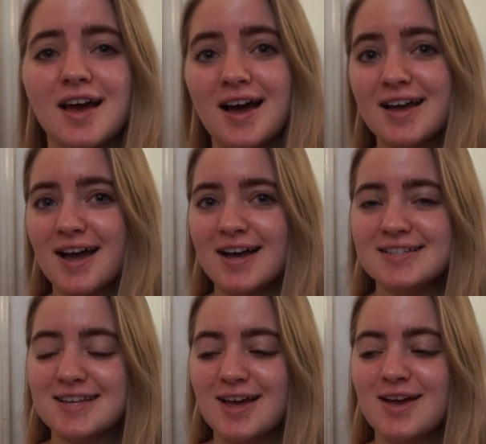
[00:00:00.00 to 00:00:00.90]
Hi guys,
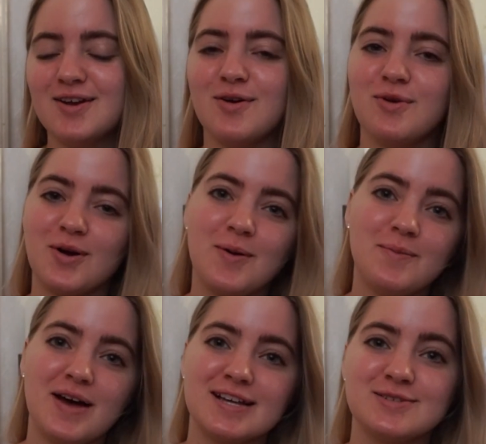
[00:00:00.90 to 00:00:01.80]
and welcome
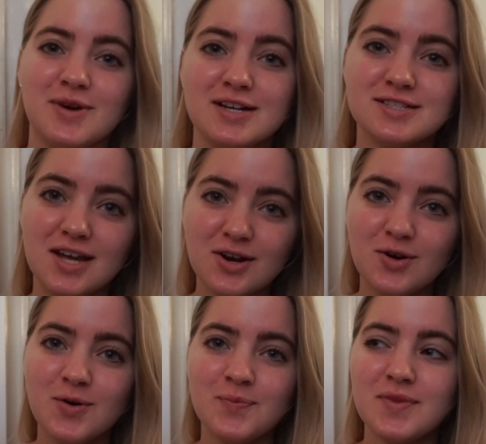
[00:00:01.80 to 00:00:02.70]
back to my
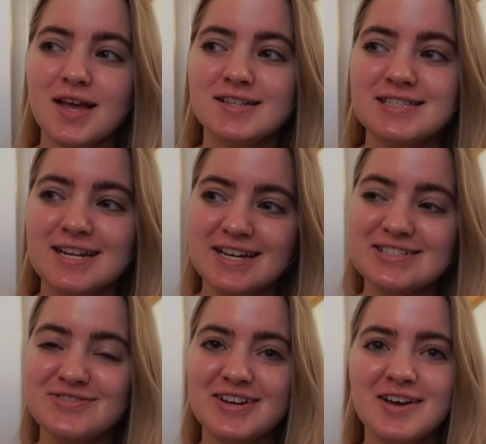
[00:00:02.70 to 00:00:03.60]
channel. Today's
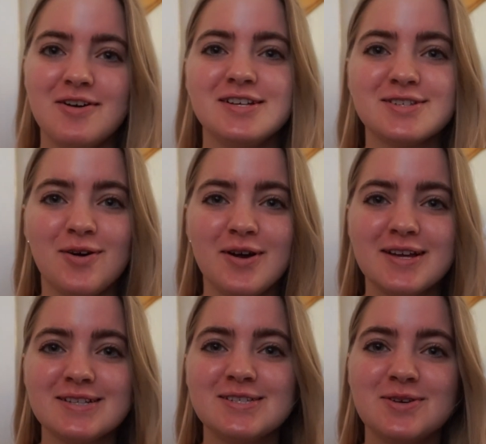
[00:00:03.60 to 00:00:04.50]
video is
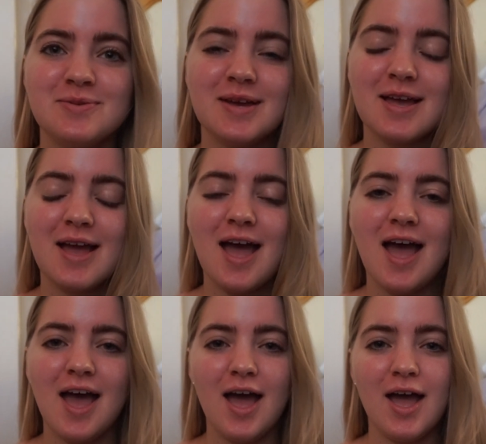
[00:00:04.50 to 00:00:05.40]
going to be
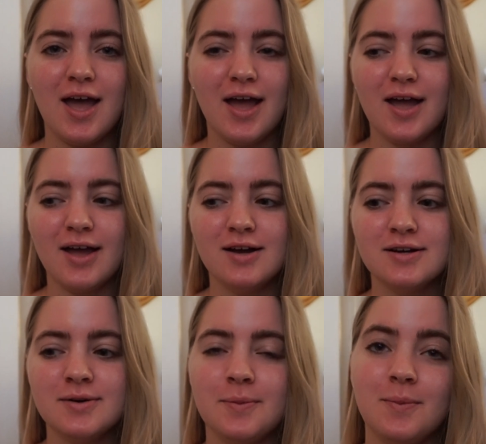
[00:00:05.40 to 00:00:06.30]
a
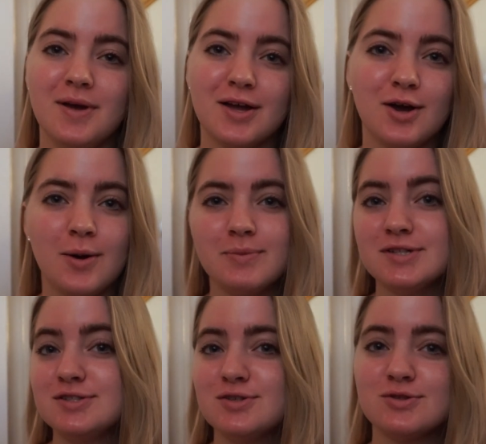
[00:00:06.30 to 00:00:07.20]
makeup
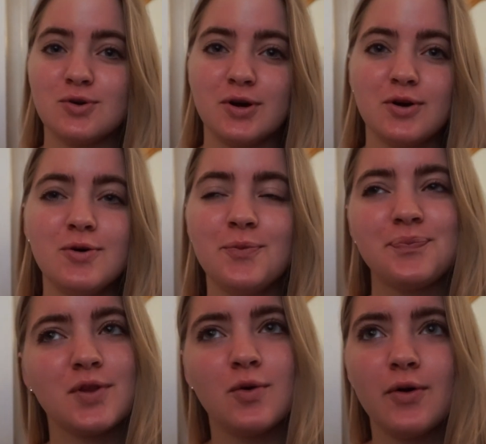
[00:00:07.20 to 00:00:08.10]
tutorial,
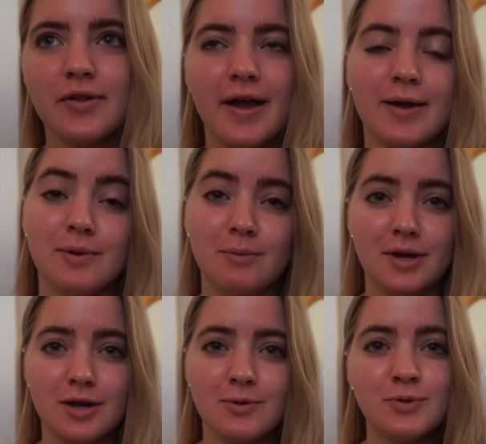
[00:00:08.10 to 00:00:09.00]
or like my
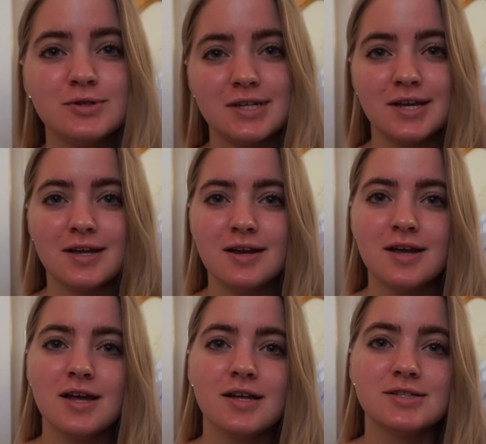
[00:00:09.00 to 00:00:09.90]
makeup routine.
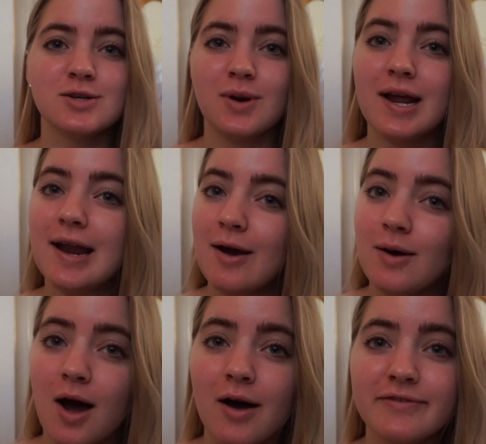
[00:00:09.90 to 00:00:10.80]
So right now
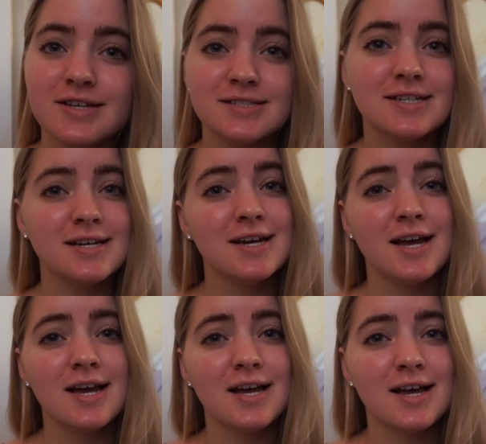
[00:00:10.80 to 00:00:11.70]
I obviously
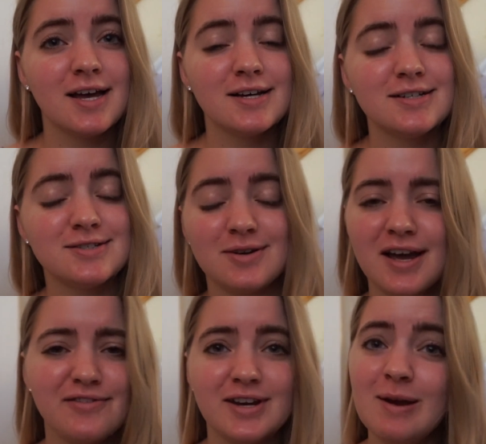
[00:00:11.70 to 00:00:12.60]
don't
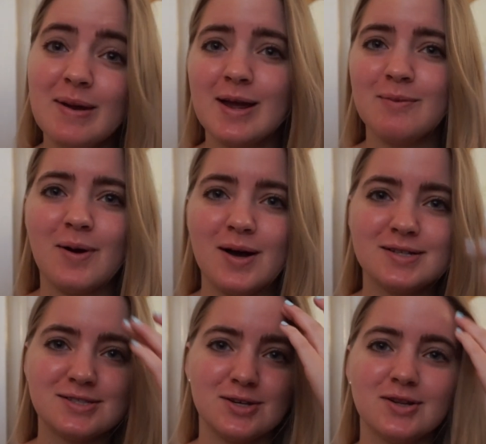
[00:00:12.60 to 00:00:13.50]
have any makeup on,
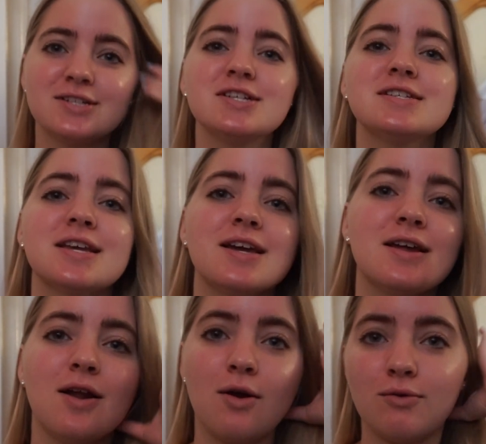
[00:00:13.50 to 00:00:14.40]
so let's just
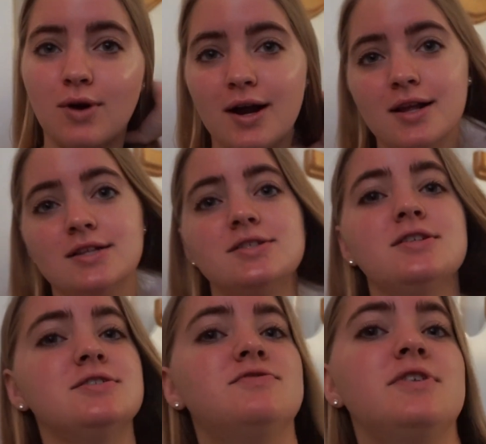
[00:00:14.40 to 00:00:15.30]
get right into
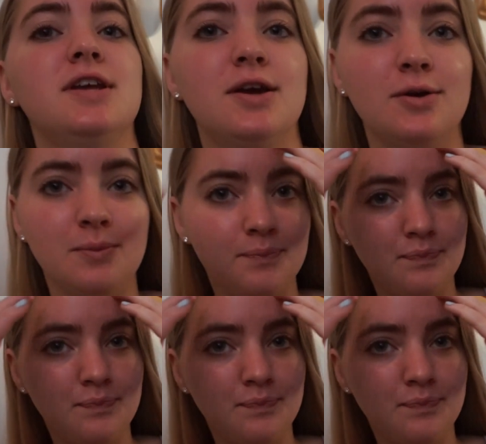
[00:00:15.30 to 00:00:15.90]
this video.